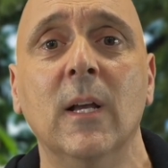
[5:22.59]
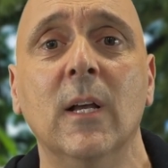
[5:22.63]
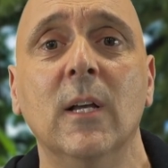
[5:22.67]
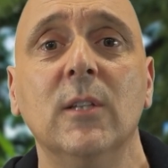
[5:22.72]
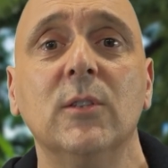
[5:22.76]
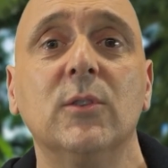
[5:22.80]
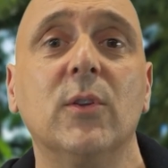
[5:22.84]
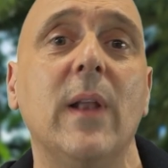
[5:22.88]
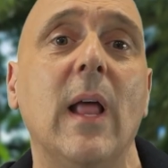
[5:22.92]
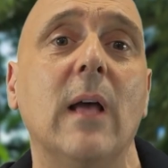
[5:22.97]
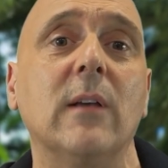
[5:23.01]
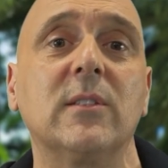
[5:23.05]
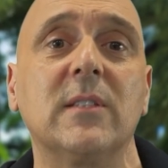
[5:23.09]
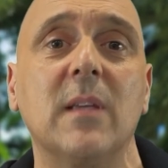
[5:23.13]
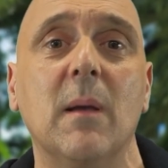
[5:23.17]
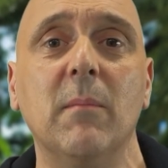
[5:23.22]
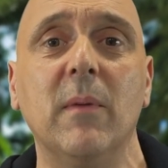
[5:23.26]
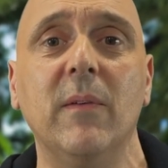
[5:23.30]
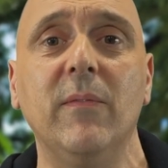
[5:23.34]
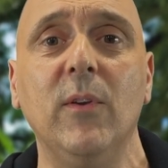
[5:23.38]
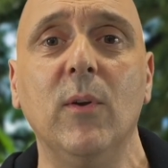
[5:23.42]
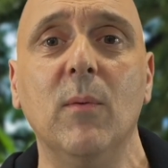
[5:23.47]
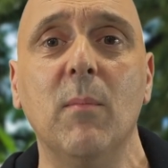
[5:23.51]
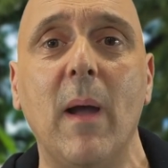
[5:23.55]
So now some
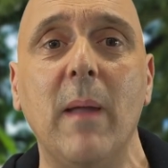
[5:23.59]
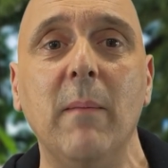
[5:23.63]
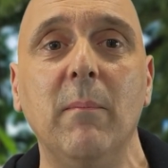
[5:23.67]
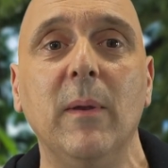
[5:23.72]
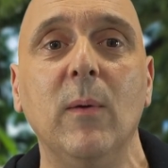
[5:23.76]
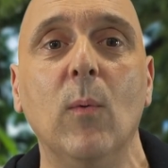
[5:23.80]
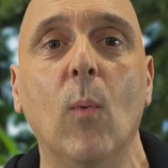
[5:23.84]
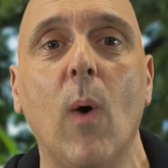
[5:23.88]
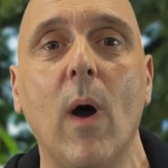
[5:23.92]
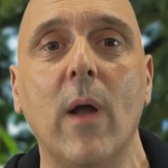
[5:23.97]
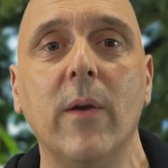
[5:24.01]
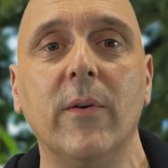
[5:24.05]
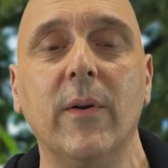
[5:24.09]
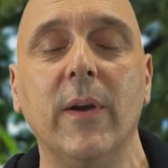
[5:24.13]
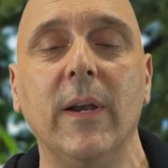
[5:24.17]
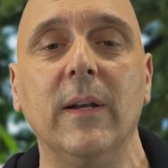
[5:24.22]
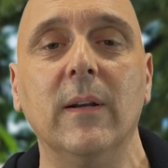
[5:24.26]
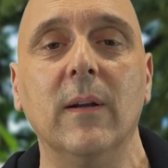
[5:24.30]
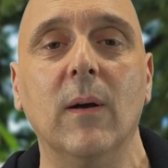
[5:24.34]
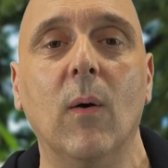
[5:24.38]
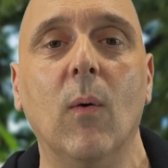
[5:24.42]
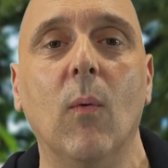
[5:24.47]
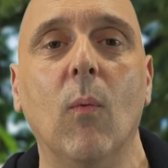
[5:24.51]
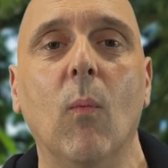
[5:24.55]
of you might be wondering,
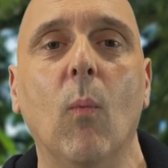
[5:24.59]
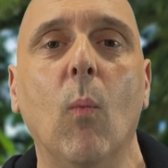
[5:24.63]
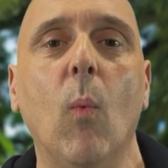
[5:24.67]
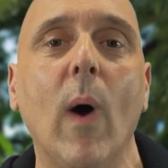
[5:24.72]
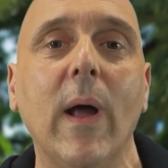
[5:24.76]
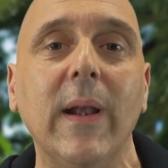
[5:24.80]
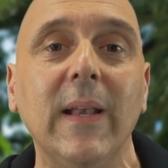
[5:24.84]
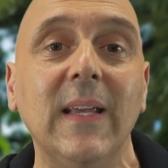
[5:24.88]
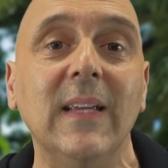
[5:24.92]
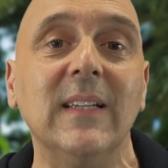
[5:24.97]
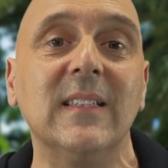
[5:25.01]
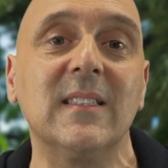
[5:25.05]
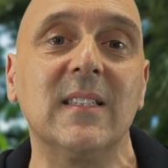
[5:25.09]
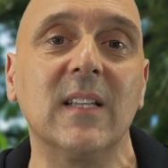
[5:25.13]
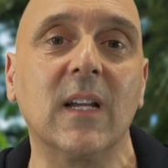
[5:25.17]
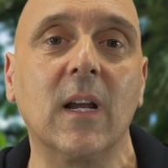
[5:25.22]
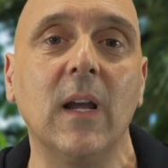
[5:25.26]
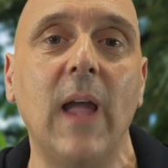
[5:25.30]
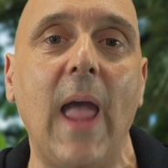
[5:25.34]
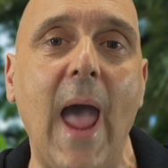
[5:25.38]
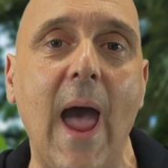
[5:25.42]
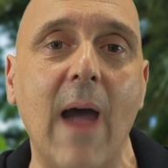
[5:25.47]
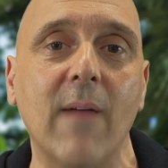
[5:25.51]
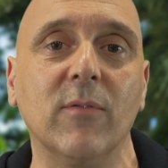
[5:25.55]
what is the
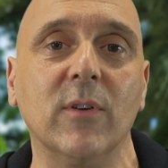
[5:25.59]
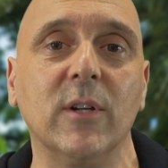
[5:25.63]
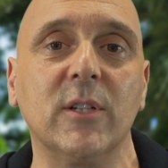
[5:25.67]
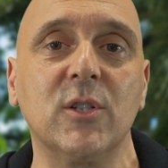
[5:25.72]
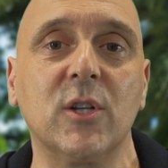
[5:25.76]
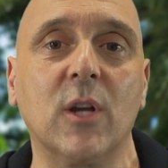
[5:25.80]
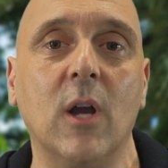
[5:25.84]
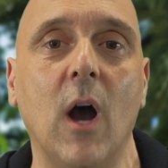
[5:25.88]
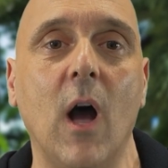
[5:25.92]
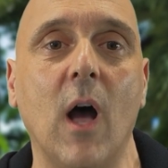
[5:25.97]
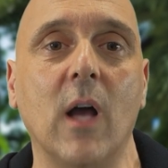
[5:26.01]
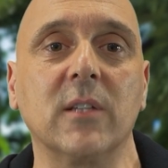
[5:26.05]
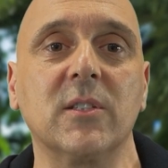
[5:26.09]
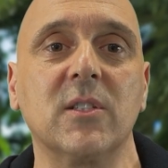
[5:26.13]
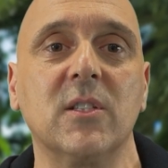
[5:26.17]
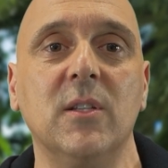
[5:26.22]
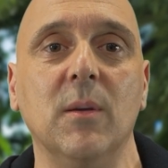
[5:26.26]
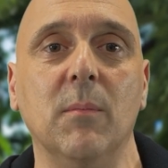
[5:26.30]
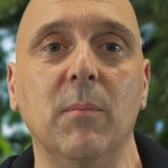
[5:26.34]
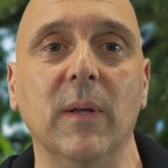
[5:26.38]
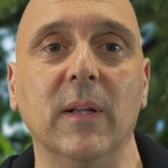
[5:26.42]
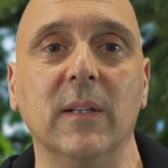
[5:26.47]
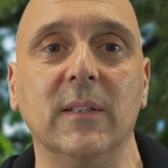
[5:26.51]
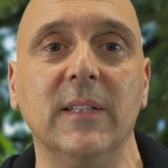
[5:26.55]
average cost to
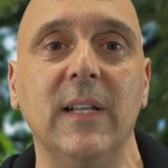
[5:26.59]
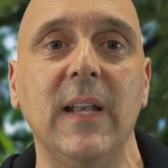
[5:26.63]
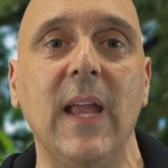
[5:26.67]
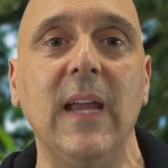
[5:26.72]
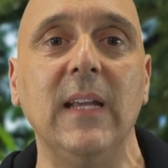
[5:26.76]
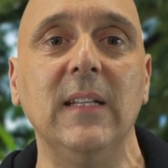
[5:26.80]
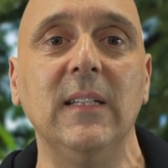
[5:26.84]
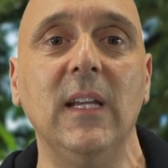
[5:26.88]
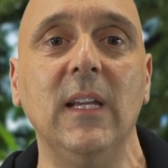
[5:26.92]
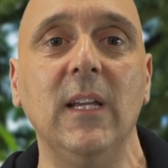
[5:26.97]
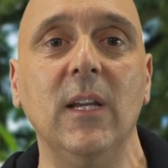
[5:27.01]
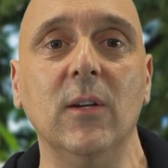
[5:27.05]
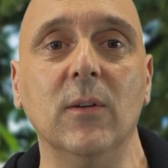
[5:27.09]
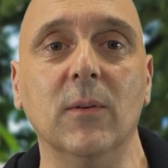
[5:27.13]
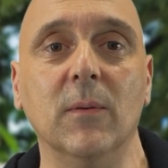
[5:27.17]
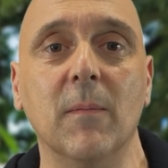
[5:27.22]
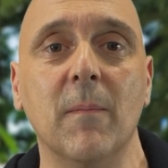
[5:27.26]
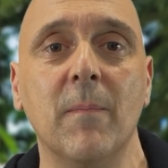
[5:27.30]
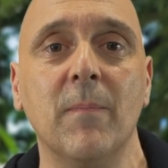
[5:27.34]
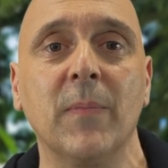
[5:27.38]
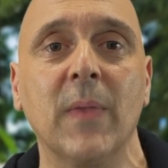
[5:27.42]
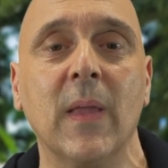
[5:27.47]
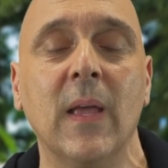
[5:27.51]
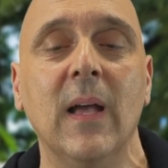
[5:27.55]
build an ADU?
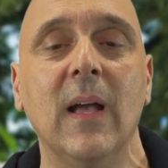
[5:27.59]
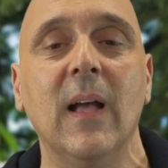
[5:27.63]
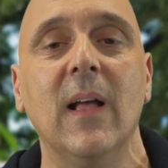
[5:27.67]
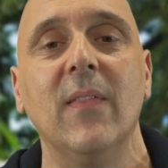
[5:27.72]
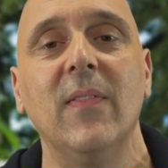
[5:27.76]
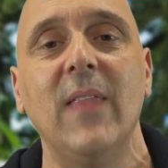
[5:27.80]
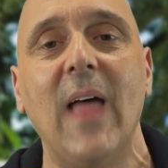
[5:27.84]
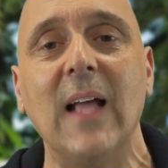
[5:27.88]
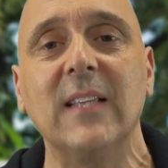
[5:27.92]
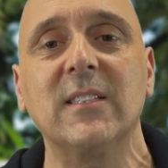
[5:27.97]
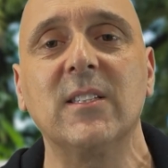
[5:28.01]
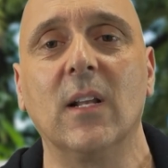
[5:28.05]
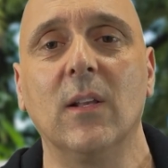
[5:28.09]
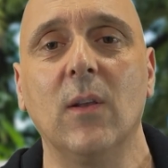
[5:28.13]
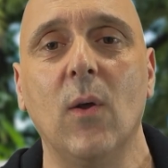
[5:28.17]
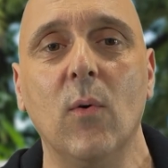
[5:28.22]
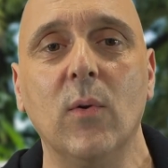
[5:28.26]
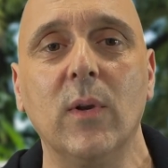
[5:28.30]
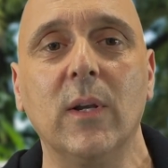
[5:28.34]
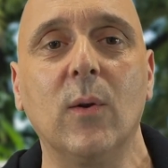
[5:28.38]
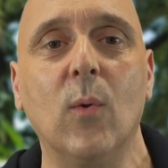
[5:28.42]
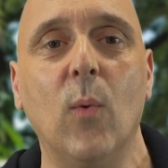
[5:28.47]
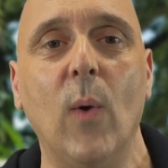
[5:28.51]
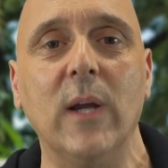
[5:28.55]
That's a
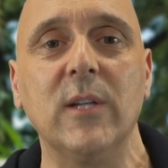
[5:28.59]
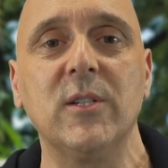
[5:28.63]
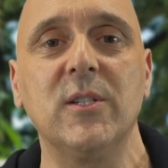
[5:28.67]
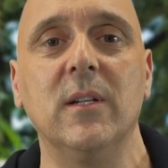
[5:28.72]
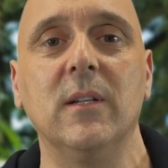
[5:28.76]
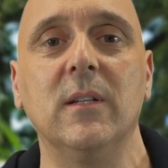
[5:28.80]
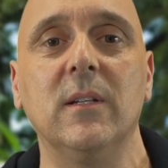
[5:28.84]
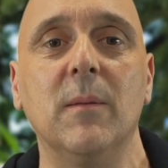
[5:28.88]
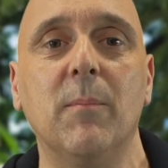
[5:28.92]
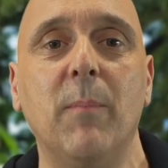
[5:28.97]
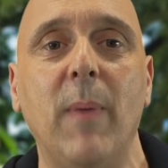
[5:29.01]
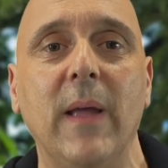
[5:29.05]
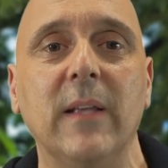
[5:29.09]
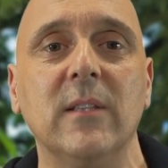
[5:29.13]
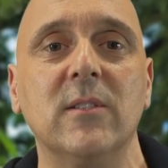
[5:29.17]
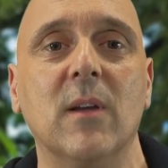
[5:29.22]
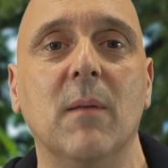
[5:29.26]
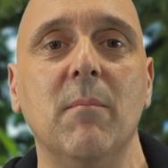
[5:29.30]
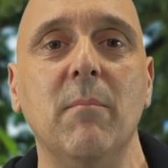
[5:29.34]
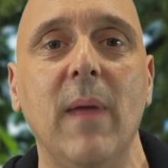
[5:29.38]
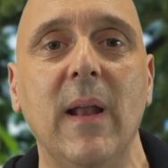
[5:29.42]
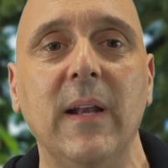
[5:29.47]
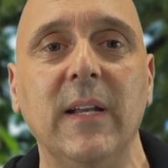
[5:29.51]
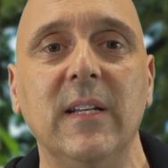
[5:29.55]
loaded question and depends
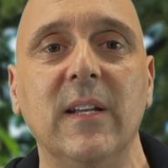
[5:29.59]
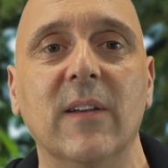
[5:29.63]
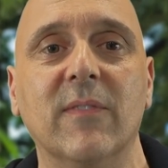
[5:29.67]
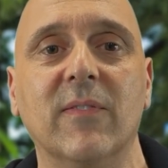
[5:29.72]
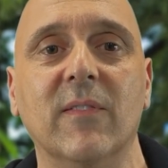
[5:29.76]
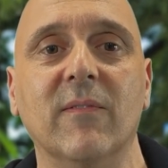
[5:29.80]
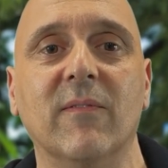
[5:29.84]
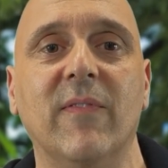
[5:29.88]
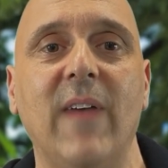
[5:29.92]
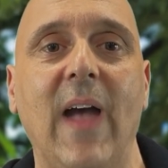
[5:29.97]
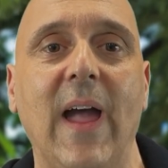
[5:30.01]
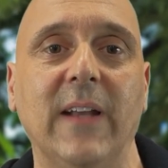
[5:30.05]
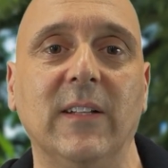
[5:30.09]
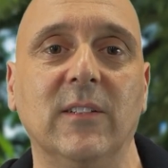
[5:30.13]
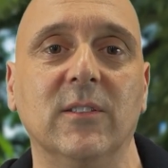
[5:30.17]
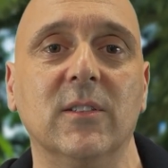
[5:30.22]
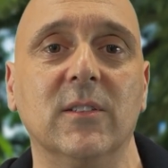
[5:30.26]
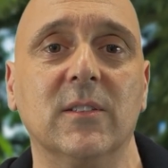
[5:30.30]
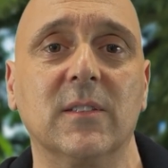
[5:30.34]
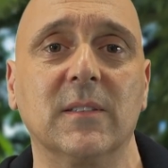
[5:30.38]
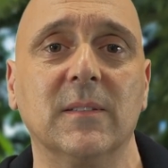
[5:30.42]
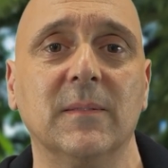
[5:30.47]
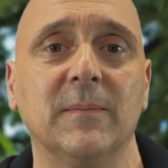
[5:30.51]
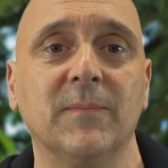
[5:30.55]
on many different factors.